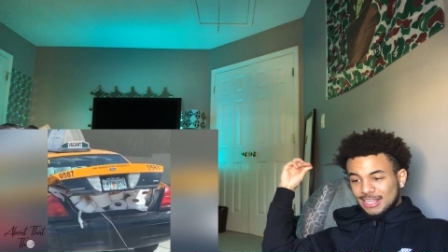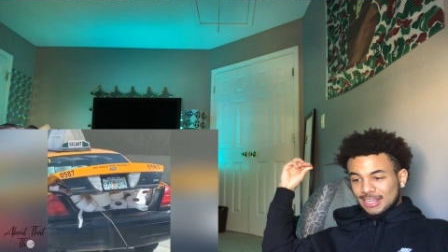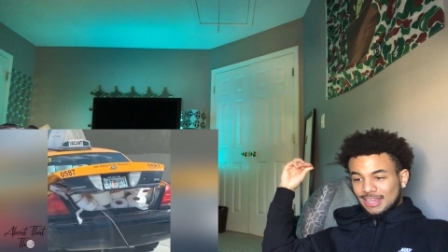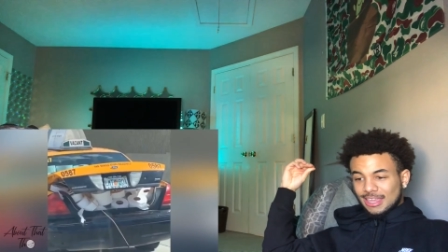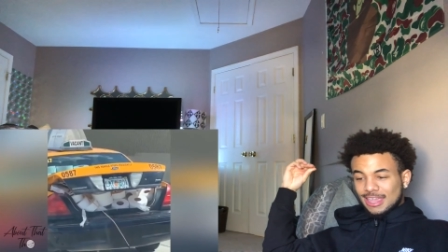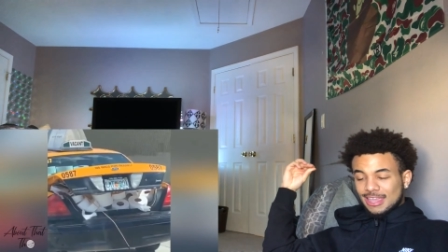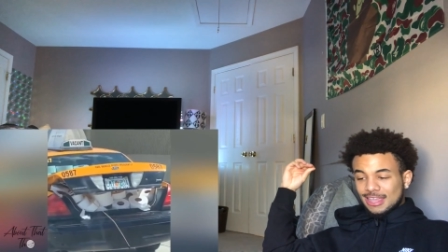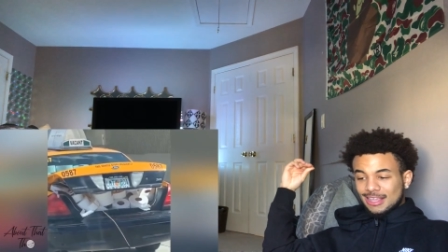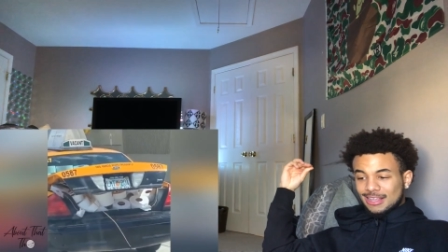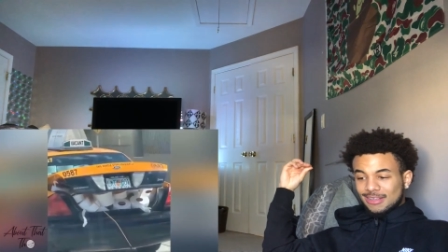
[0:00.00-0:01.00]
this
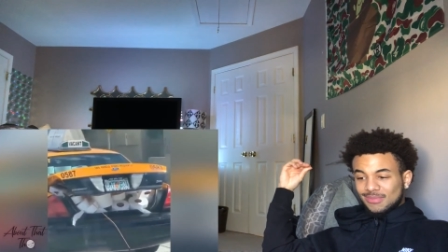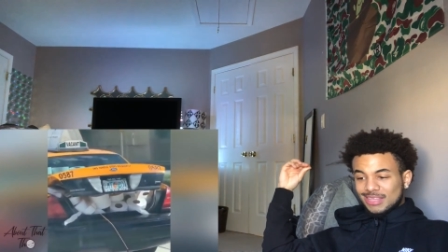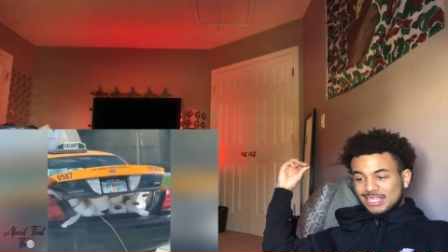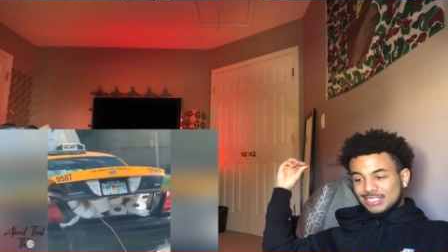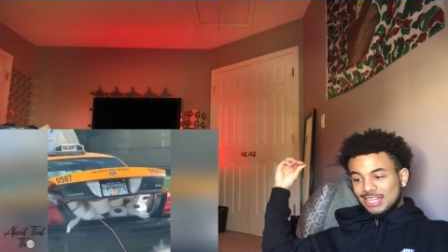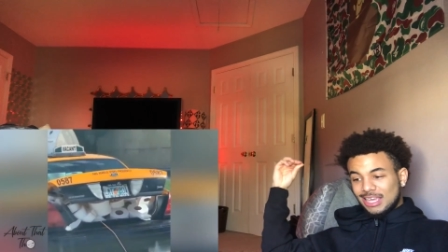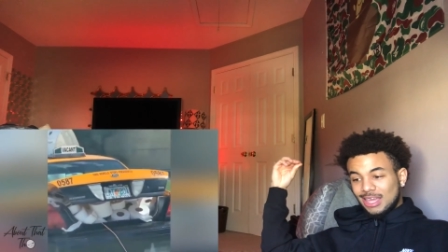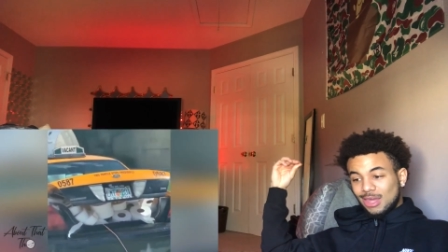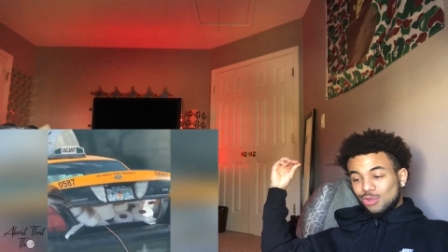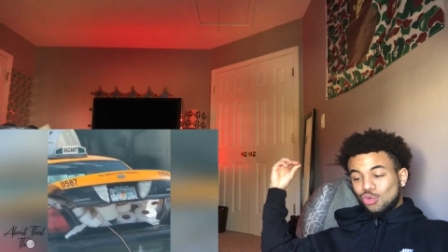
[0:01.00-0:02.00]
nigga
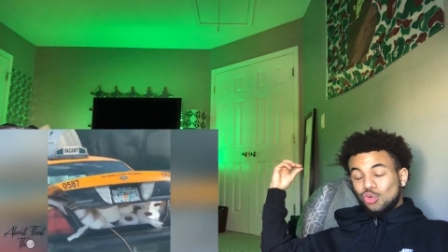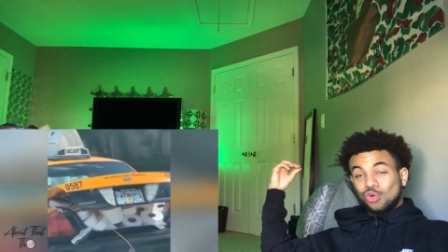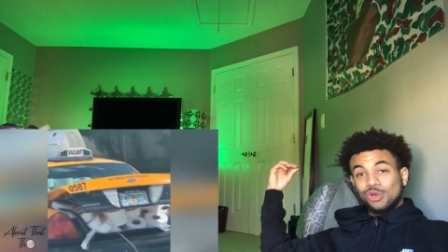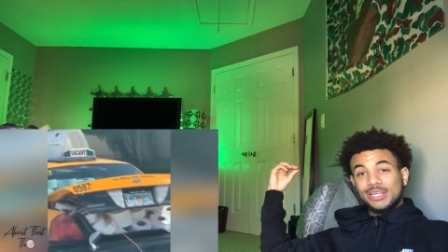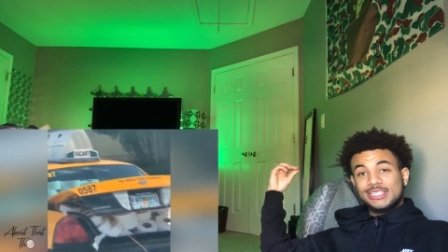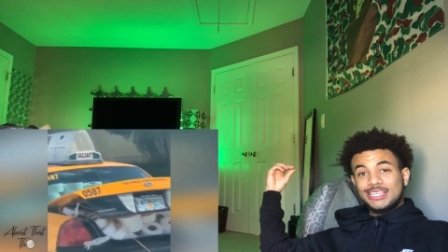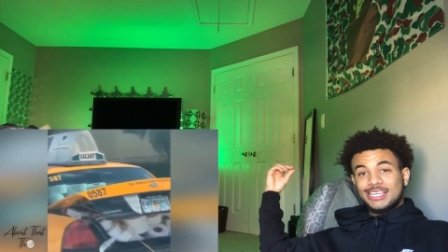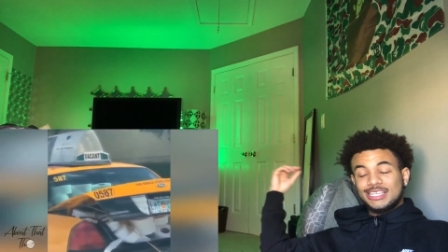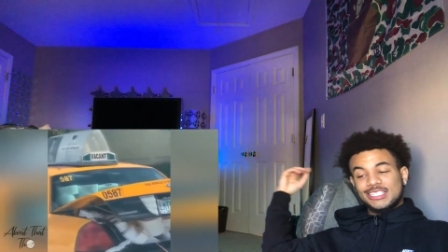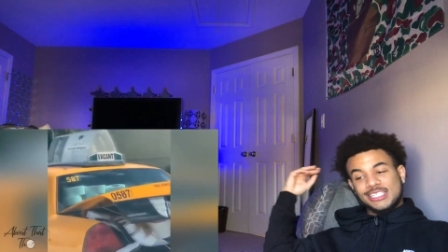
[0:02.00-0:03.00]
is
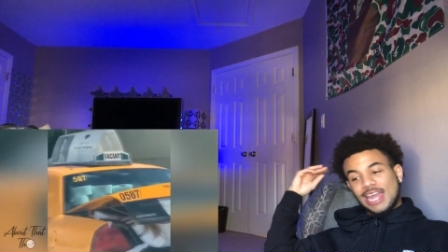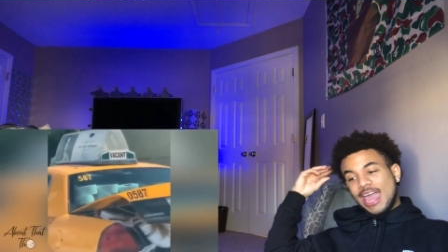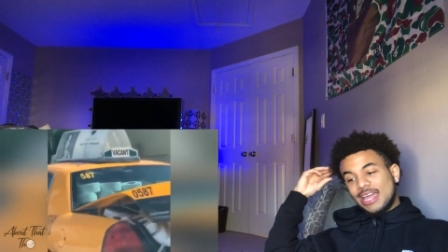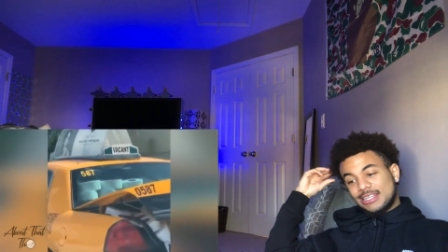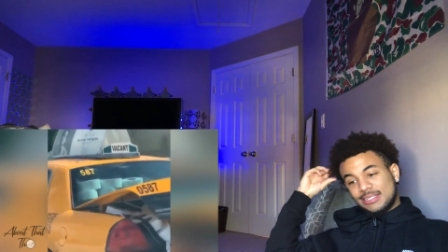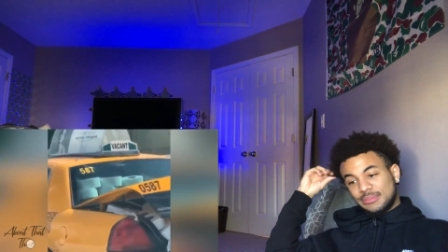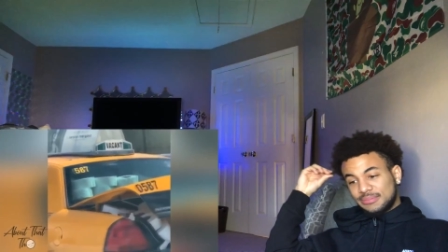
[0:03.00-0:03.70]
quarantine stacked.